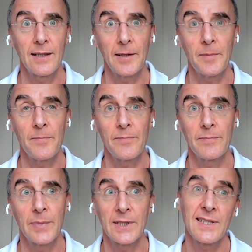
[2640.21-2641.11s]

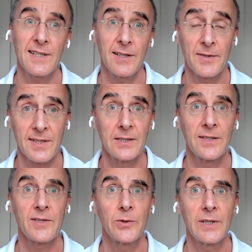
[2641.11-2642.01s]
um, but
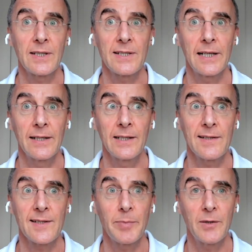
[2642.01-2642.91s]
still, the story they're
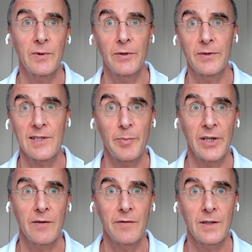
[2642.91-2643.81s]
telling is about we've got these
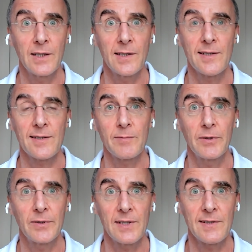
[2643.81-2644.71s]
benefits,
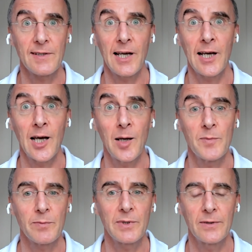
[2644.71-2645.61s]
we've got these
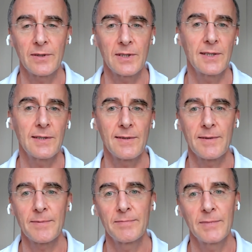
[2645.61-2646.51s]
apps, we've got
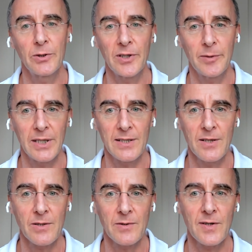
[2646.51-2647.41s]
these yoga and
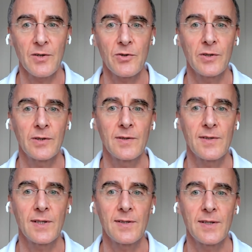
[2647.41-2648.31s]
meditation
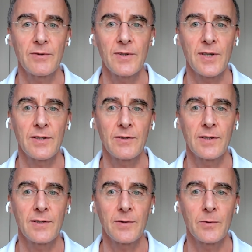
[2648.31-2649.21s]
sessions, etc.,
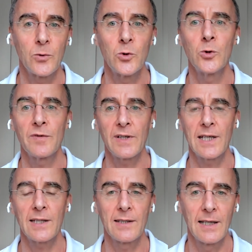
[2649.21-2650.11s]
etc. So all of
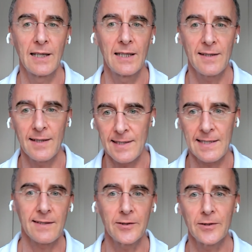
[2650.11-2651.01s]
that
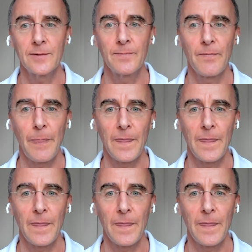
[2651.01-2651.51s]
is still